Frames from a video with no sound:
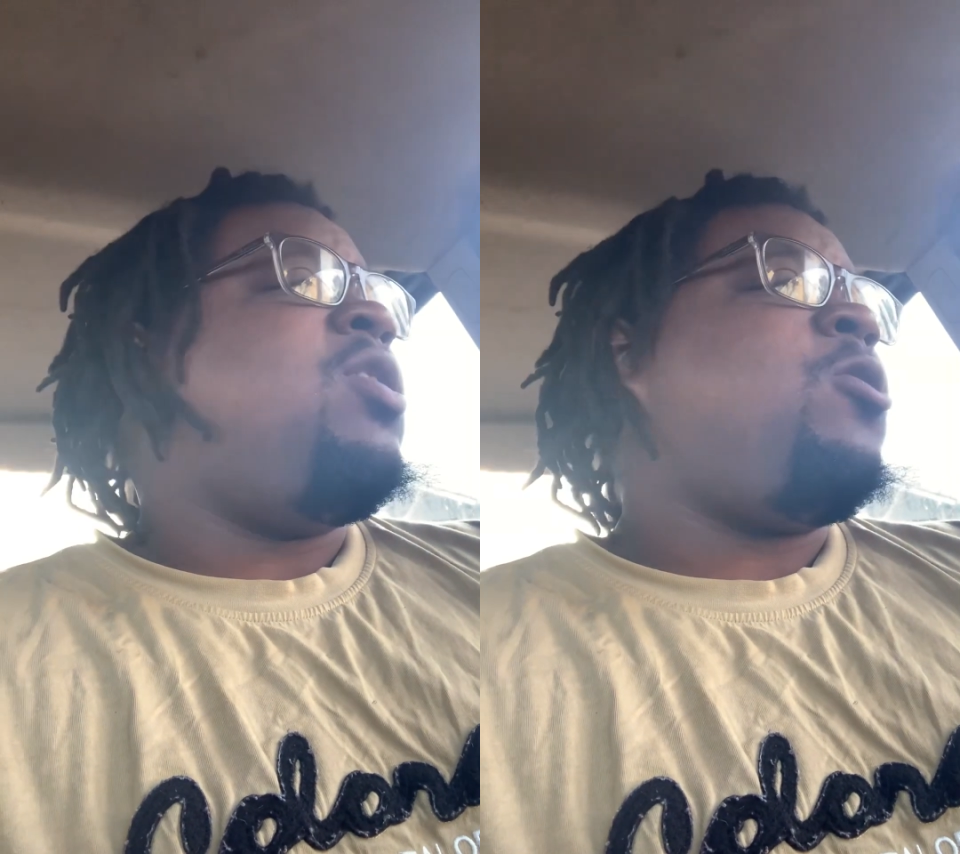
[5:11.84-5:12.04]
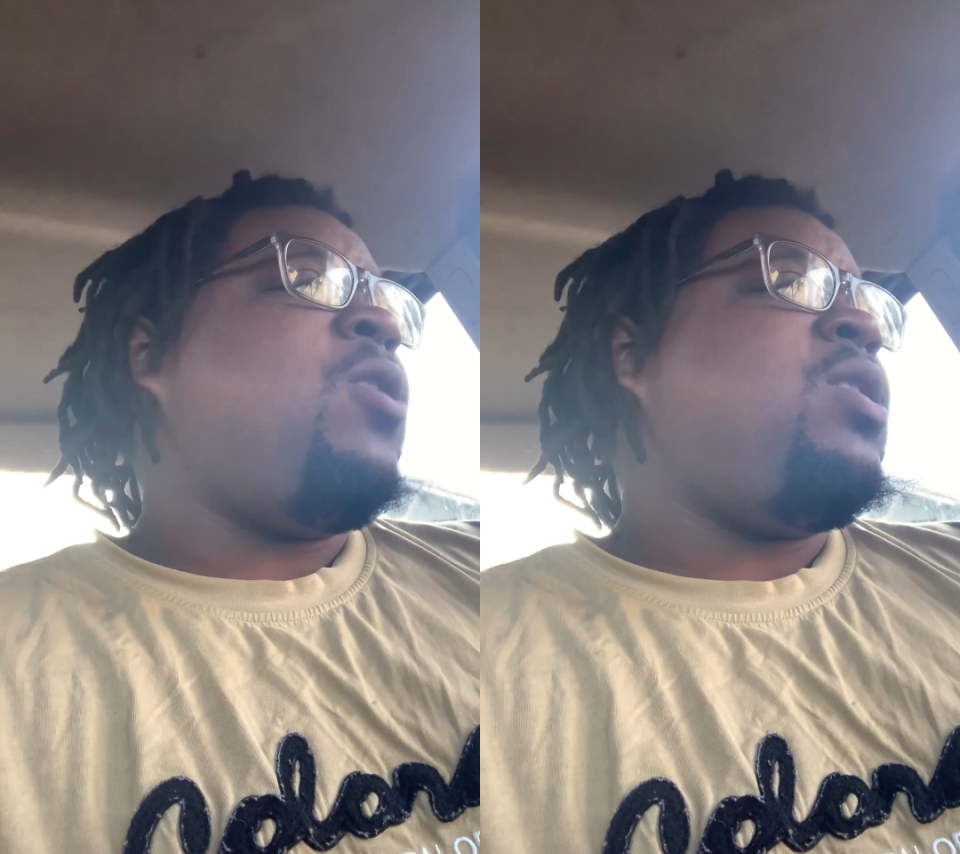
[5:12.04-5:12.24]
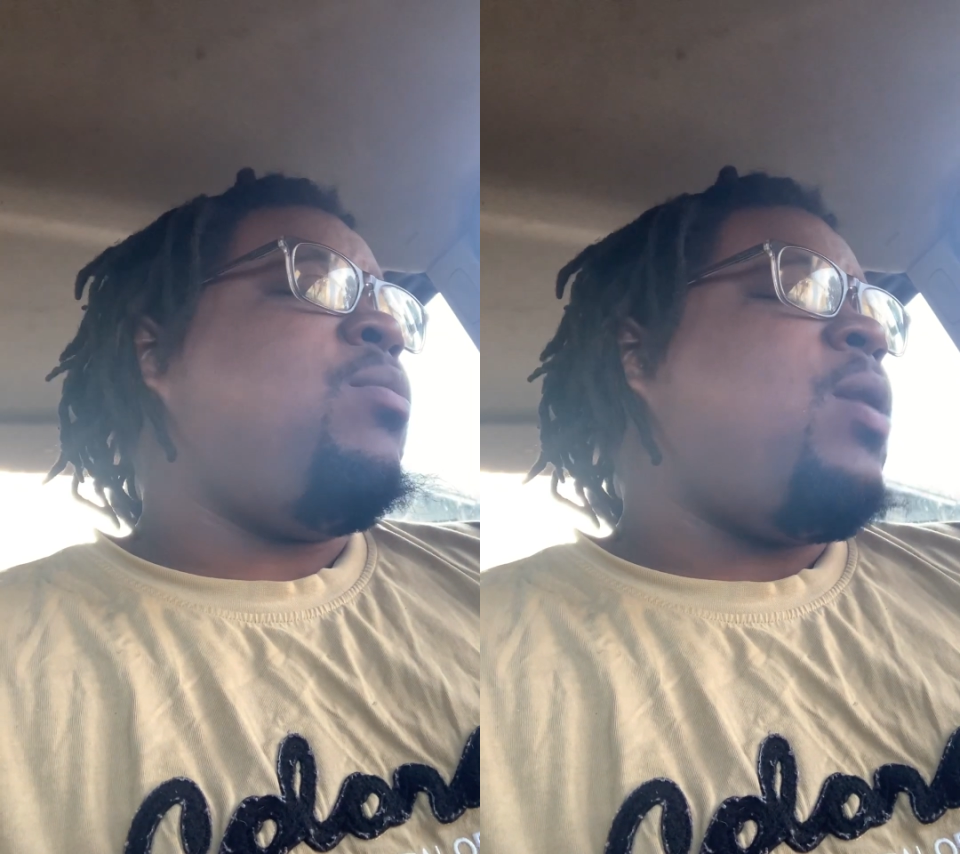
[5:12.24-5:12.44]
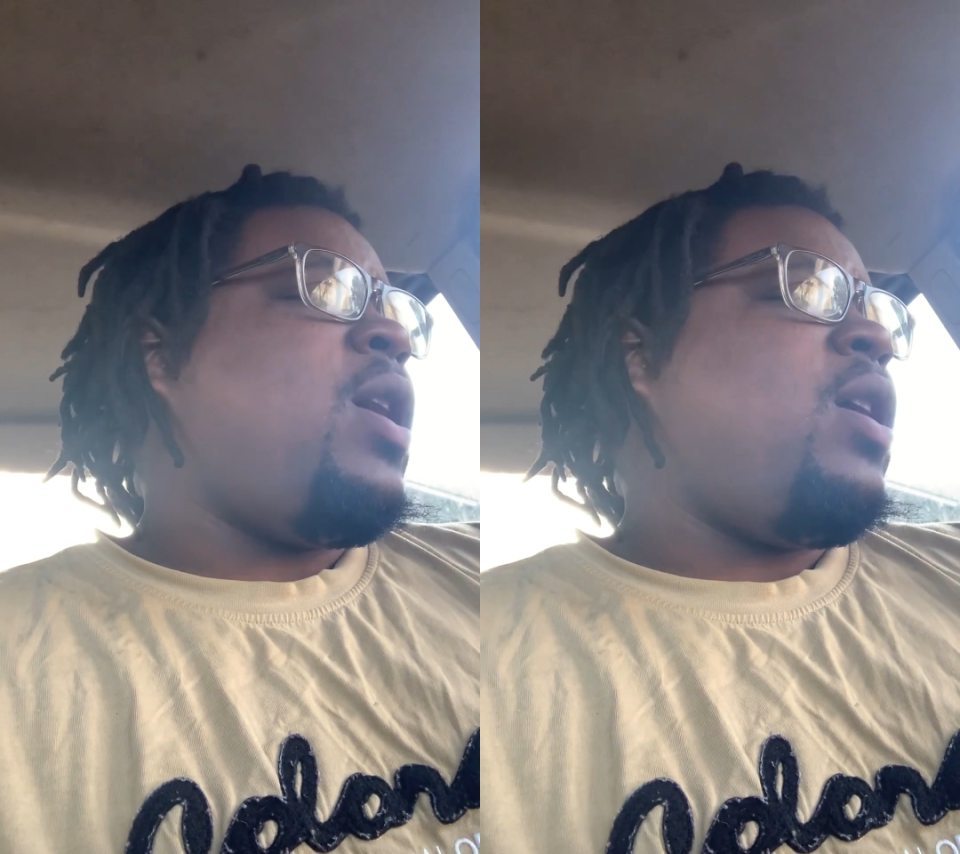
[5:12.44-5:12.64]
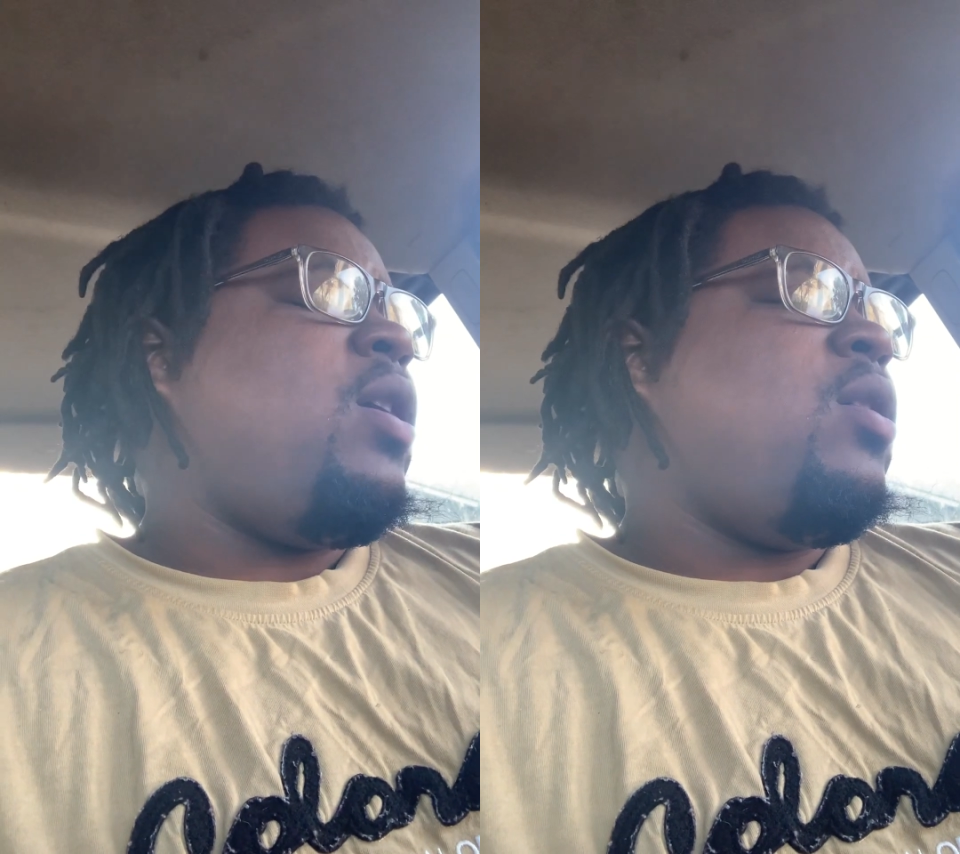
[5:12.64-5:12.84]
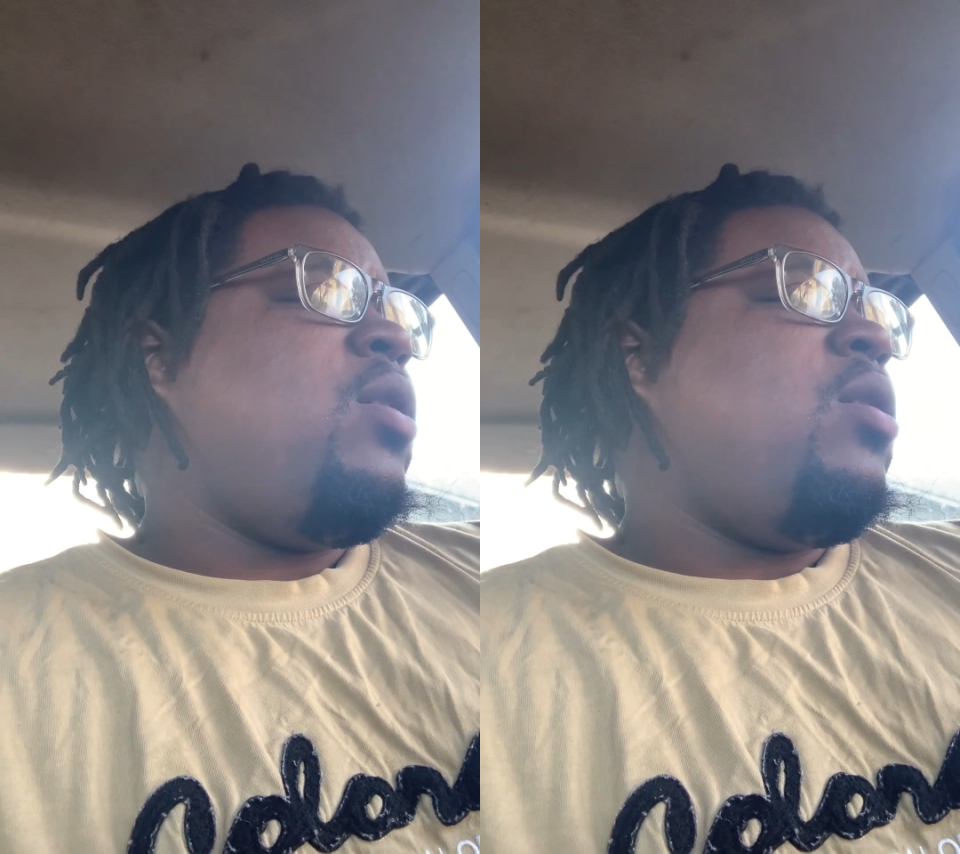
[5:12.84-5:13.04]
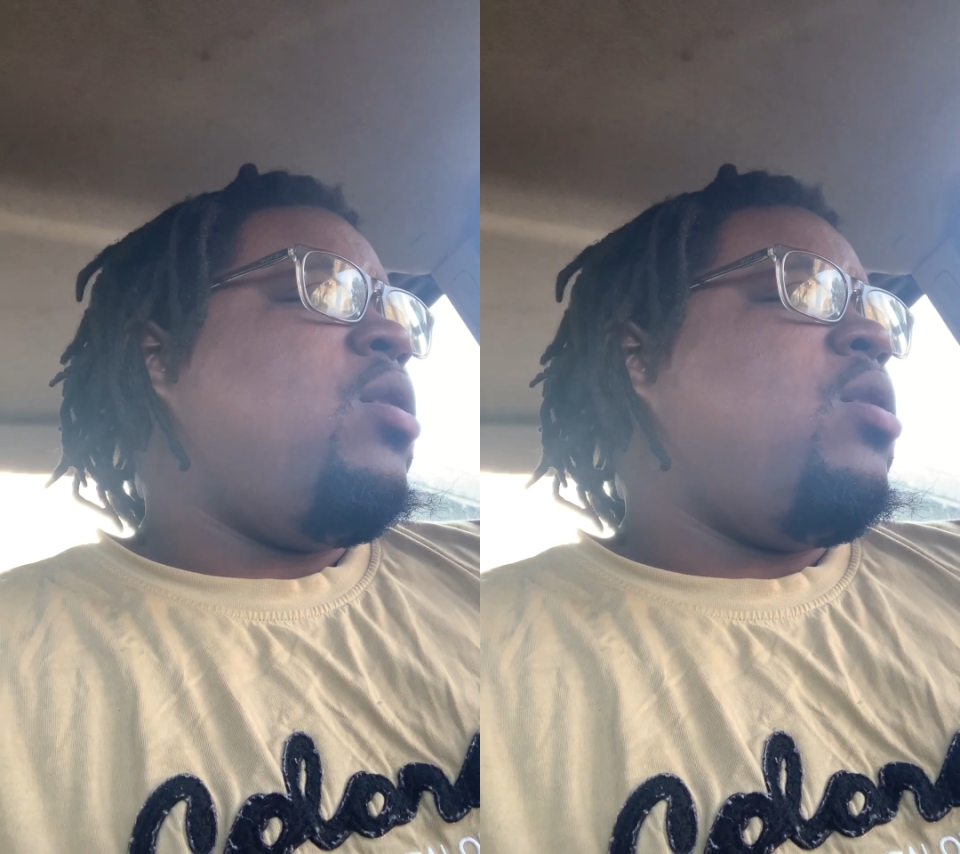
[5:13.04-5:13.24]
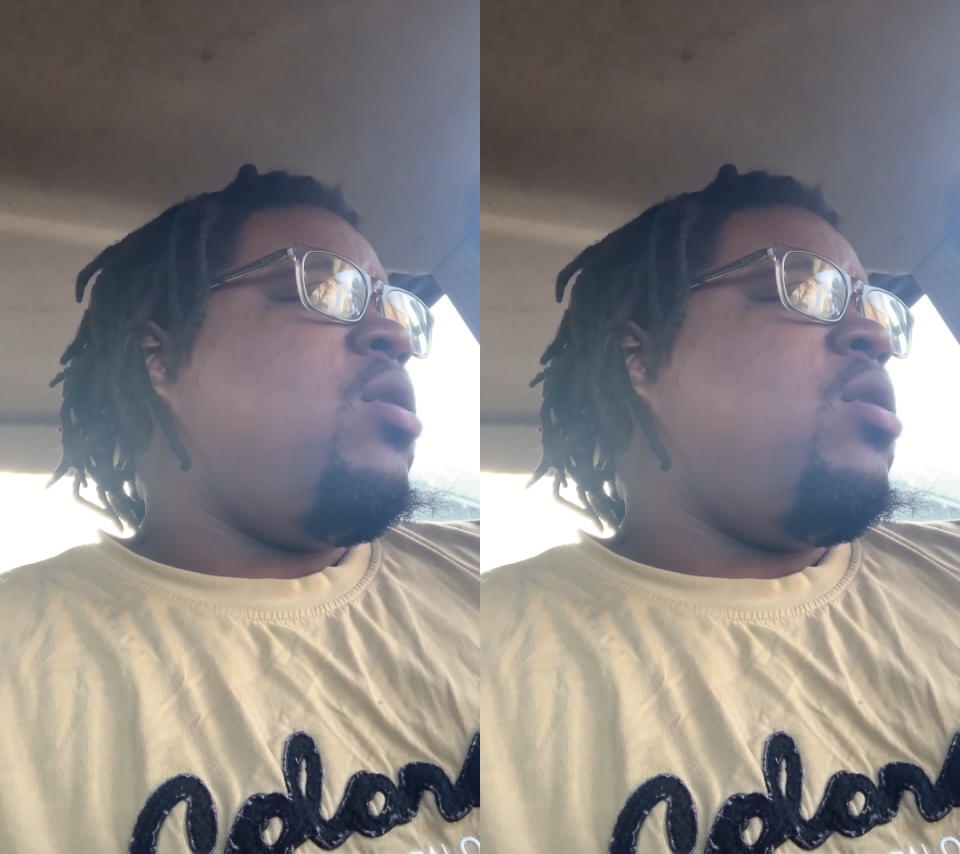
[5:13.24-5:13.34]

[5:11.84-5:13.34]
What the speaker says: stress about it.